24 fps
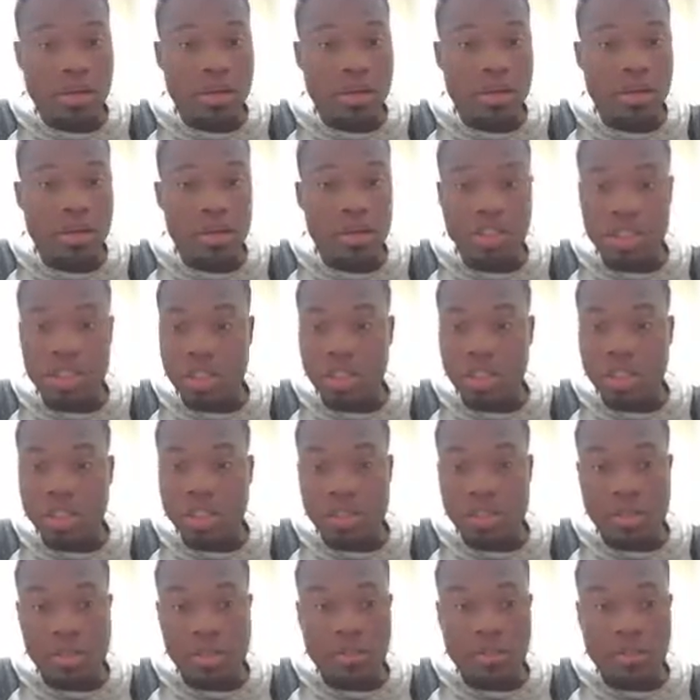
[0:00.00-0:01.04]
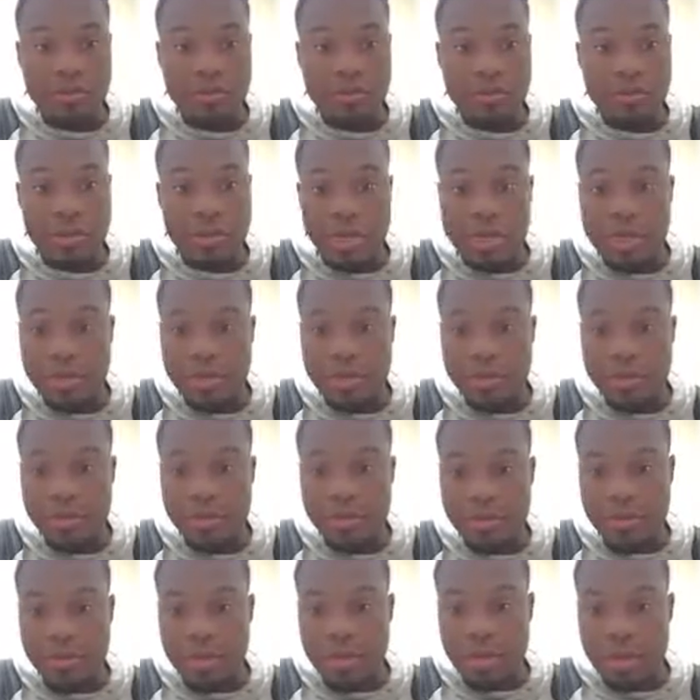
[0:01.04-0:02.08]
which is 5.
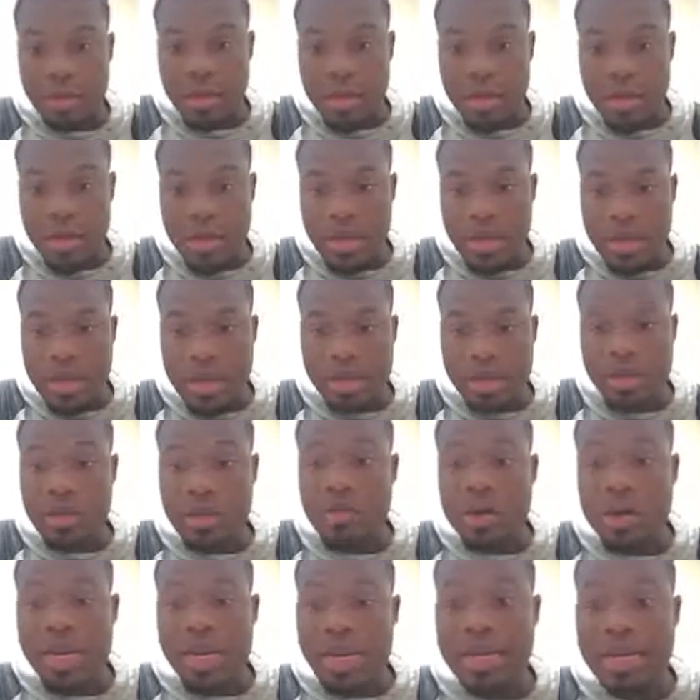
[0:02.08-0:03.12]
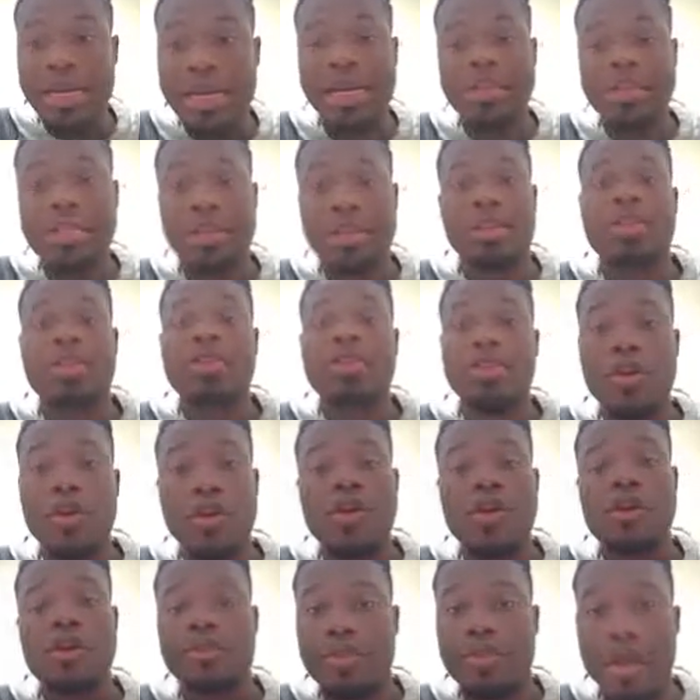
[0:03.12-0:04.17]
Then we're indexing the
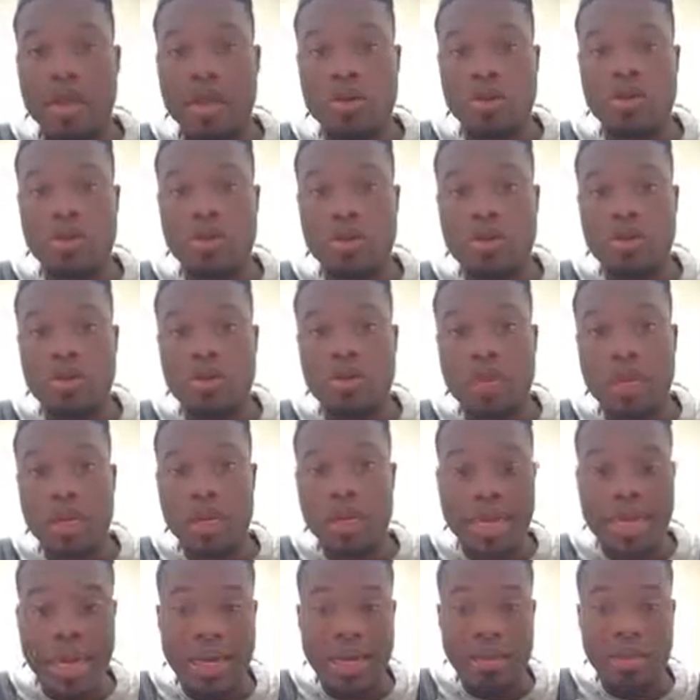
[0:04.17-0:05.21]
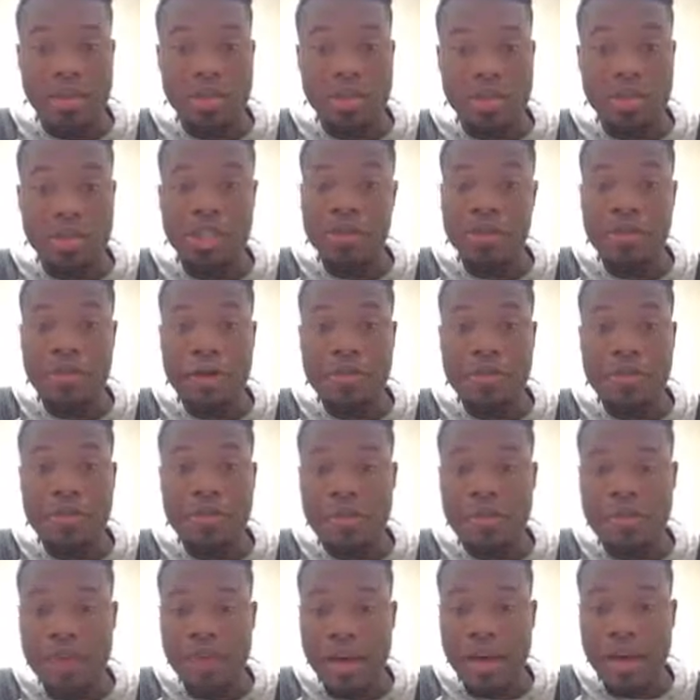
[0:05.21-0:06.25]
third value again, which is
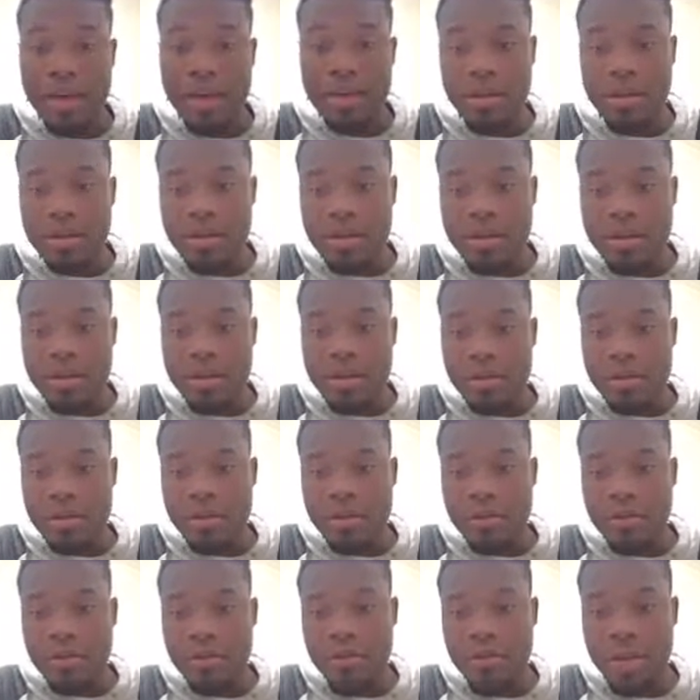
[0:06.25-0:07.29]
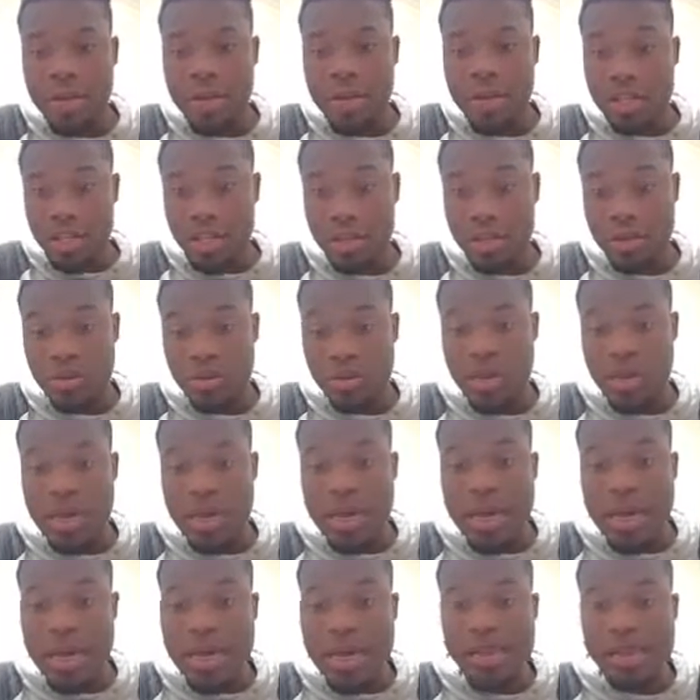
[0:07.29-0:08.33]
perfectly fine, so therefore I get 2.
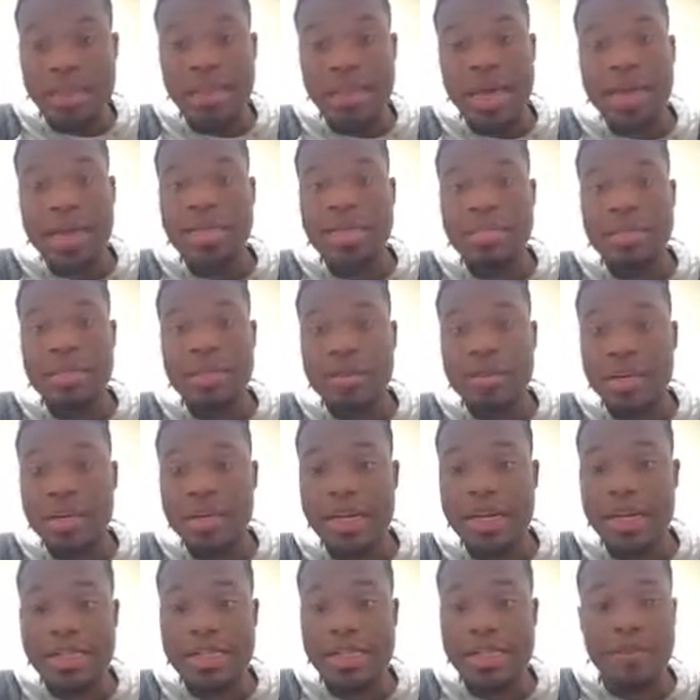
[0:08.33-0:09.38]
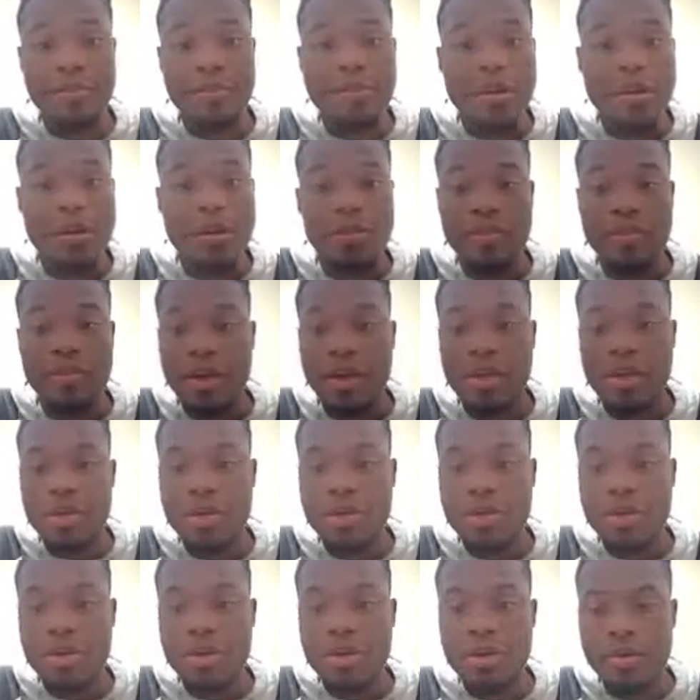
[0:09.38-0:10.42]
And then lastly, we're indexing the first
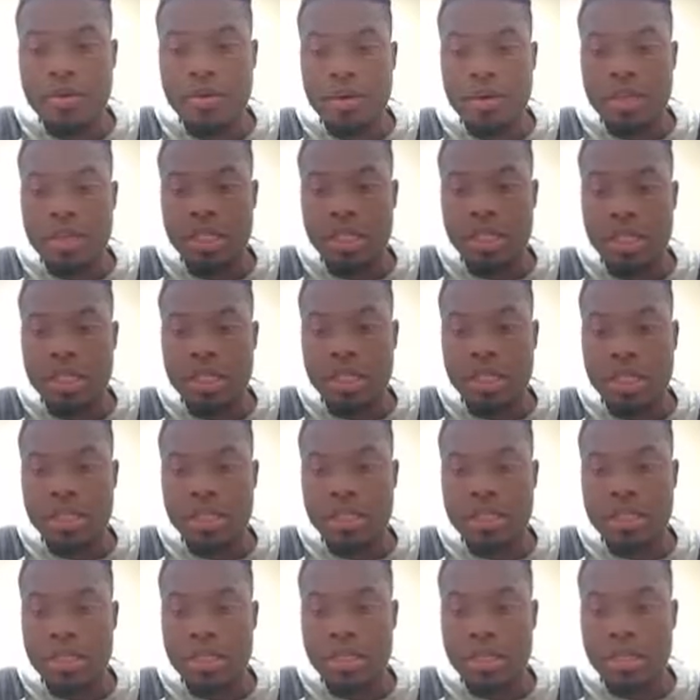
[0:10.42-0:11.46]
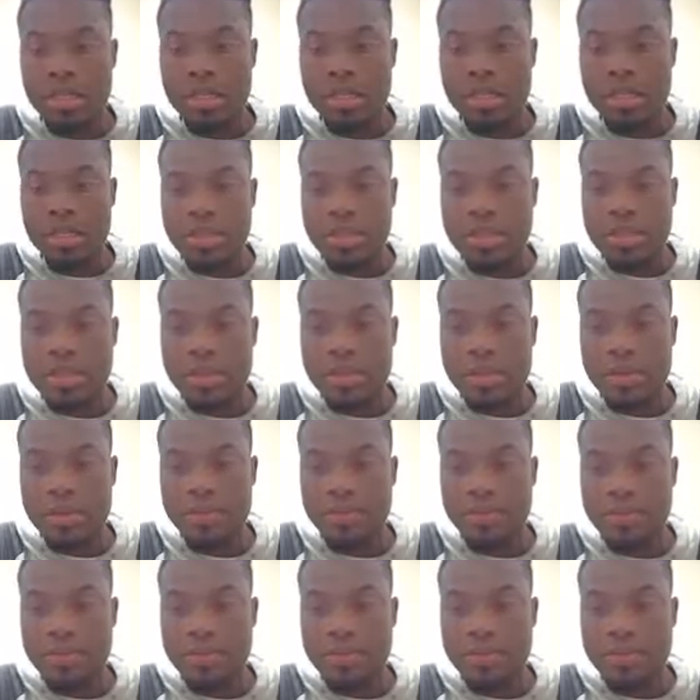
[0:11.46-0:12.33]
value, which is 10.